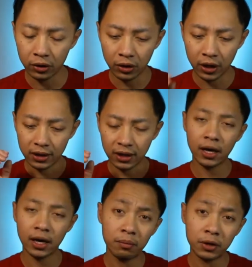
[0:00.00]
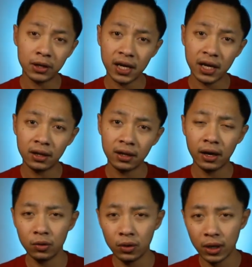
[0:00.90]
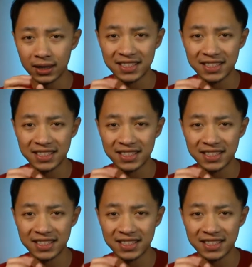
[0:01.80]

you got the camera set in there, you got the